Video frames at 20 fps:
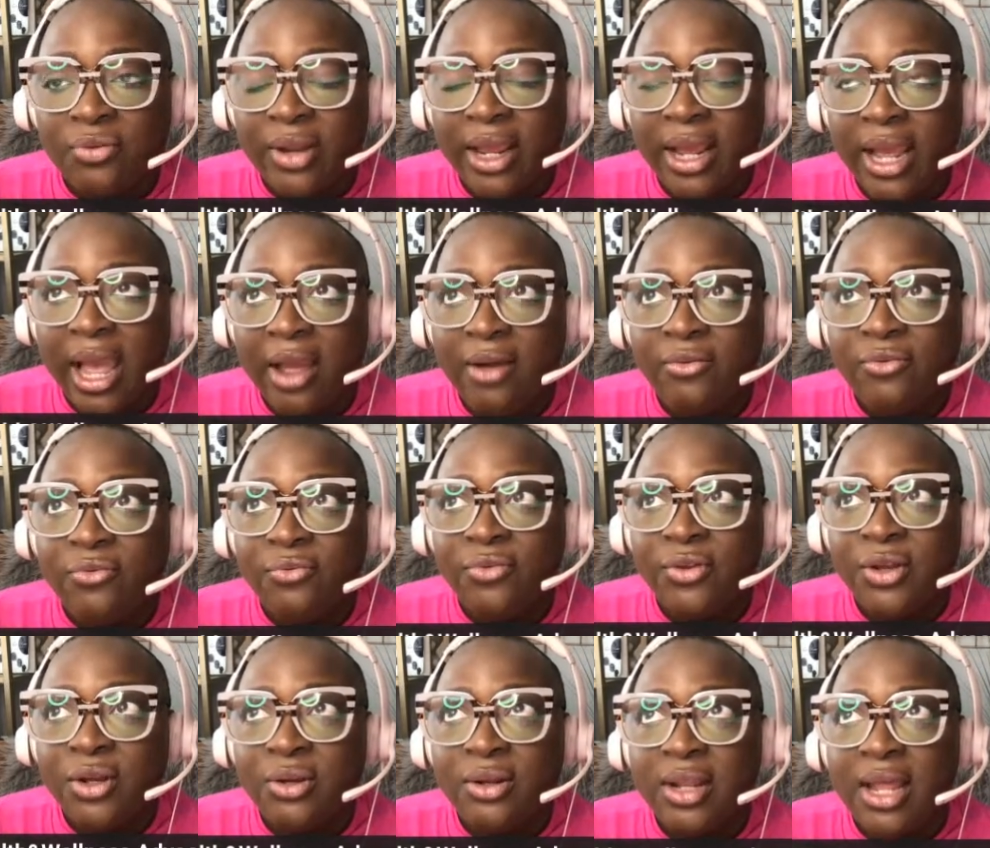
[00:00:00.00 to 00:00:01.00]
Like I
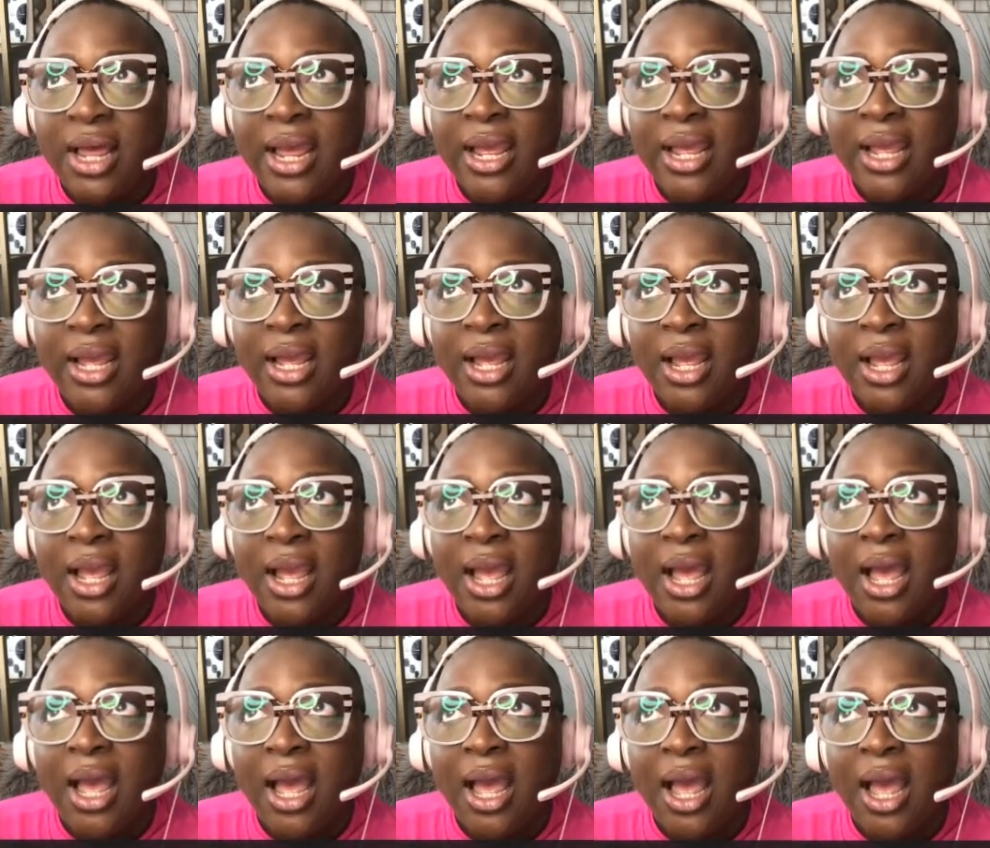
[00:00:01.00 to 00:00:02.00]
feel like
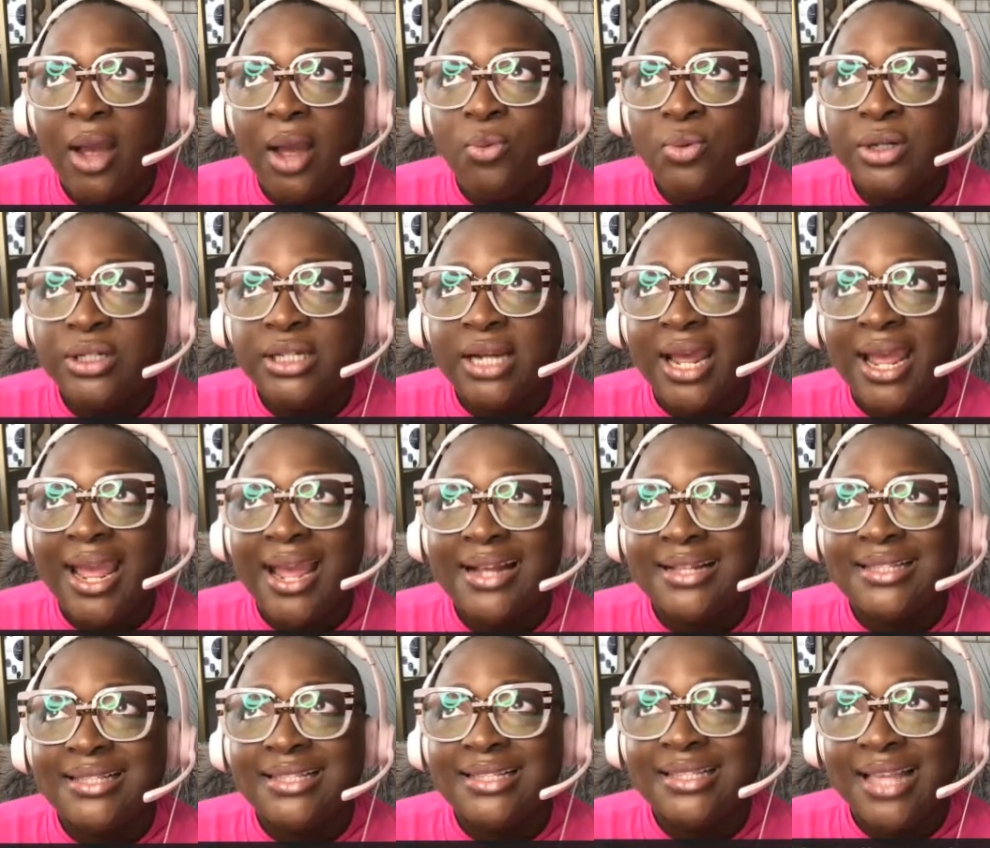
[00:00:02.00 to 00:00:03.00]
I wish I
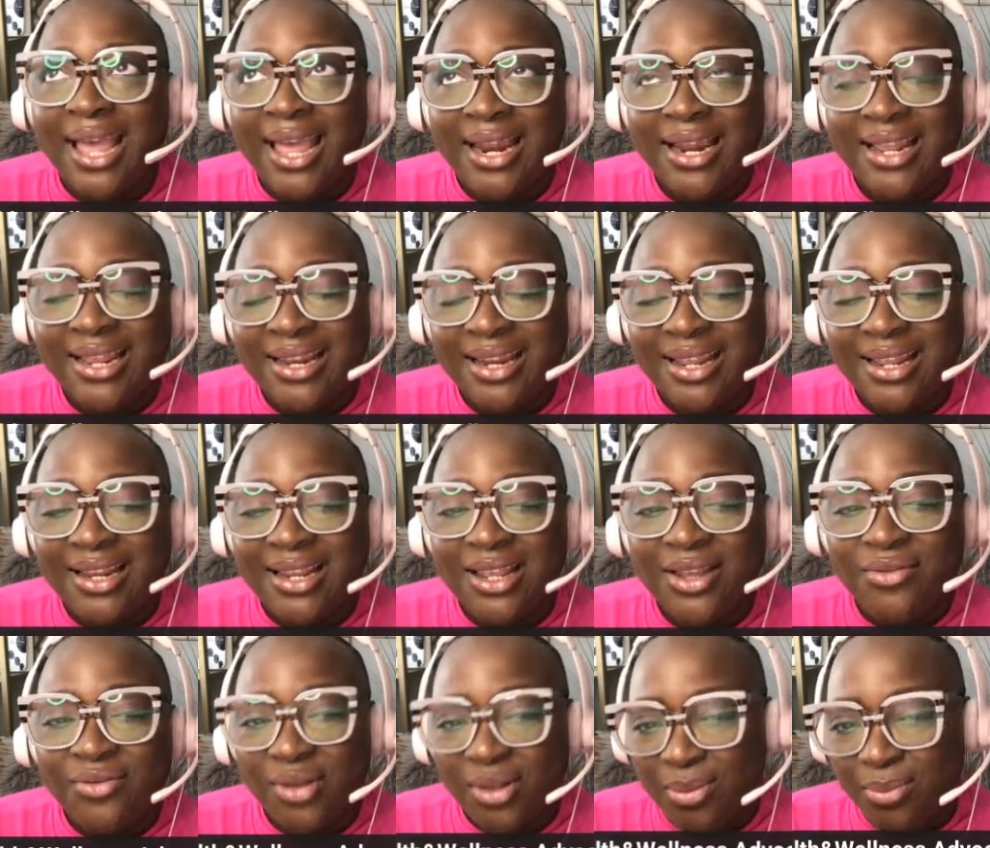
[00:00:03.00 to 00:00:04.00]
had sat in it
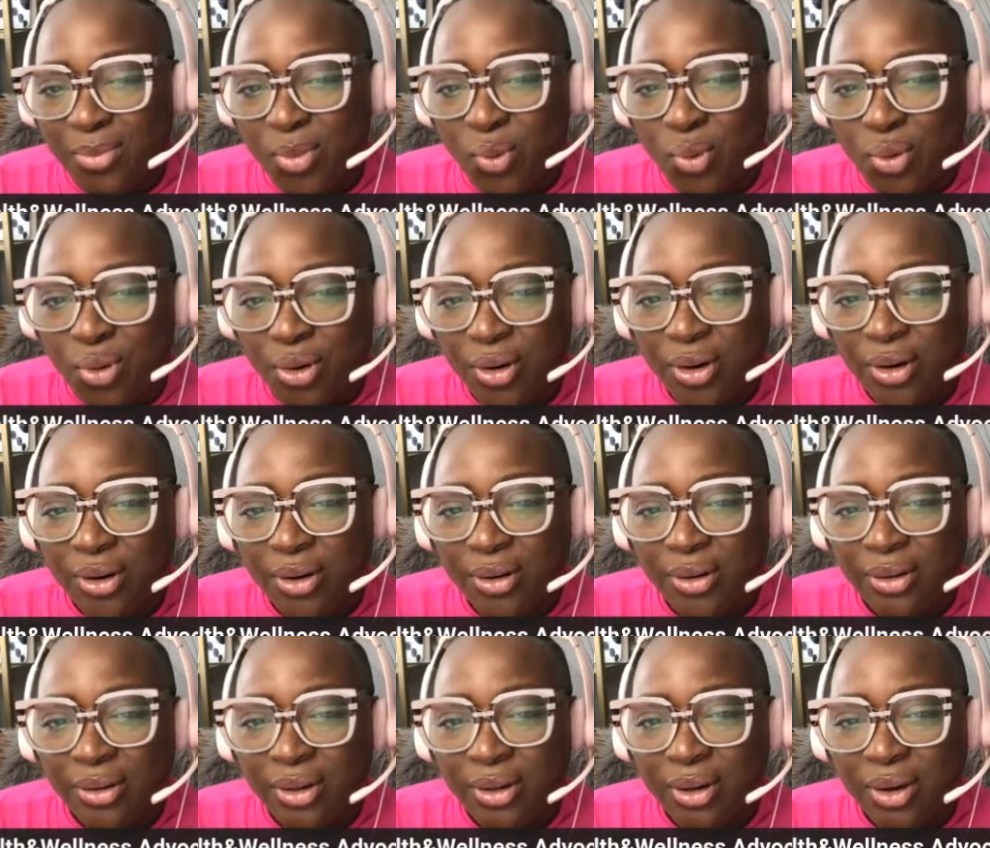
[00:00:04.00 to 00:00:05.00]
even more,
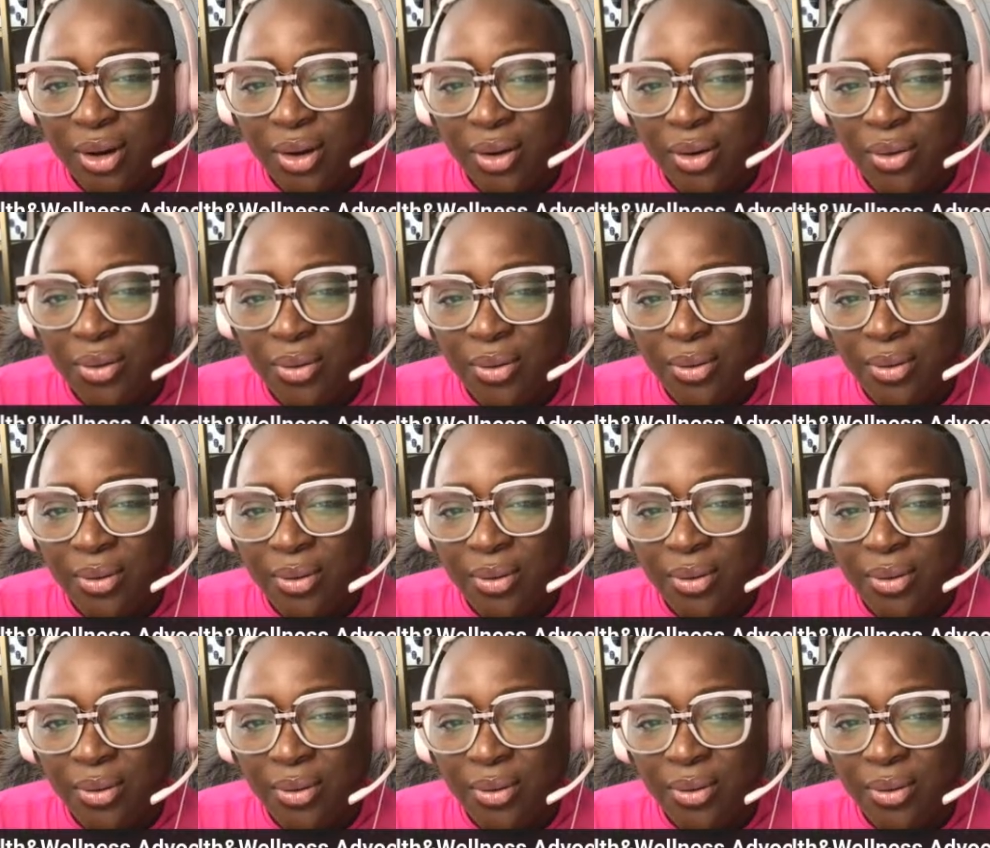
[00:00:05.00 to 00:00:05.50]
you know?